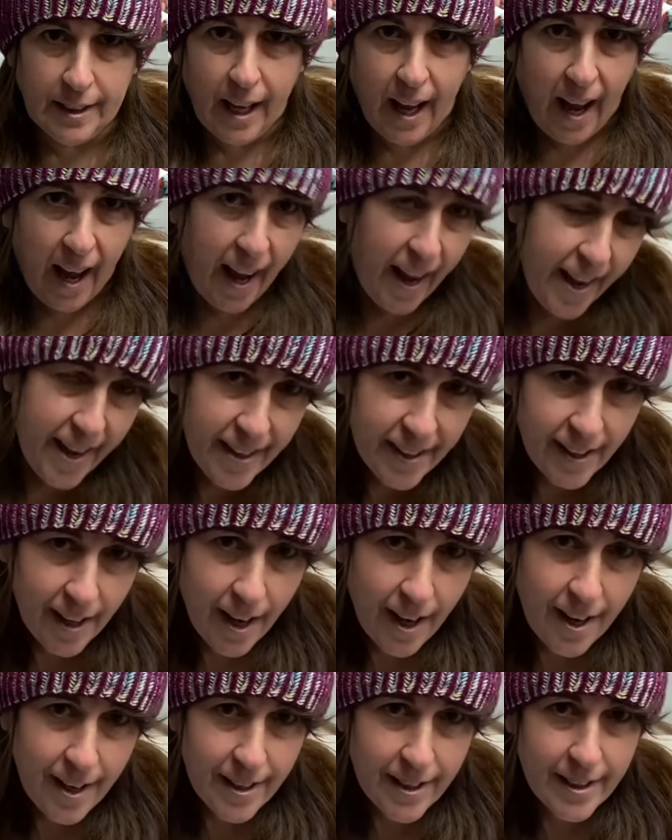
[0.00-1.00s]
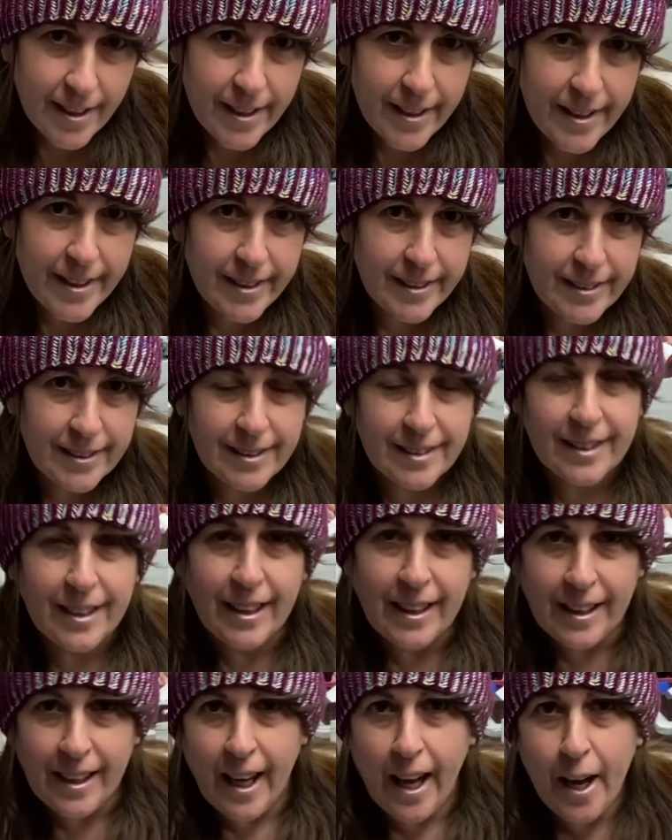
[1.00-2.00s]
Hey guys,
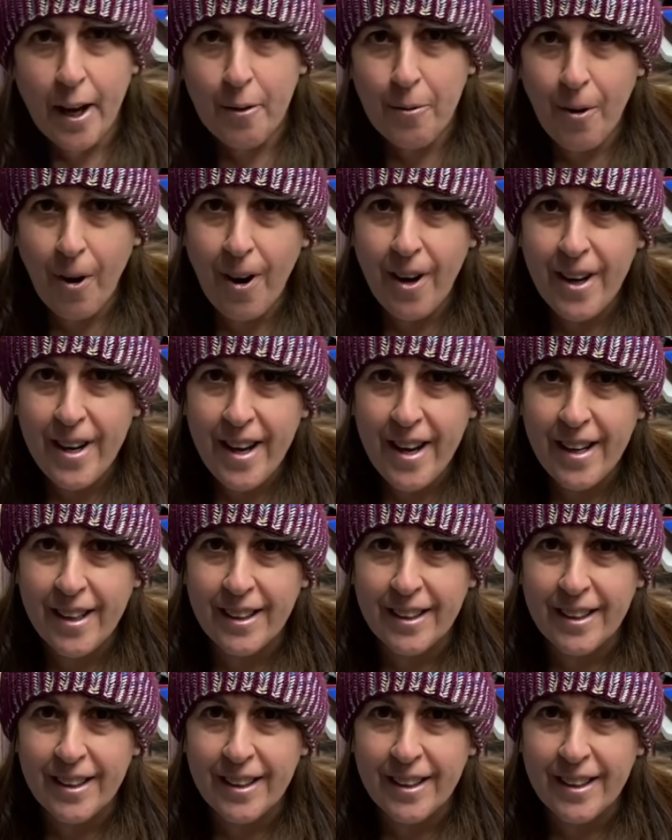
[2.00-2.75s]
how are you?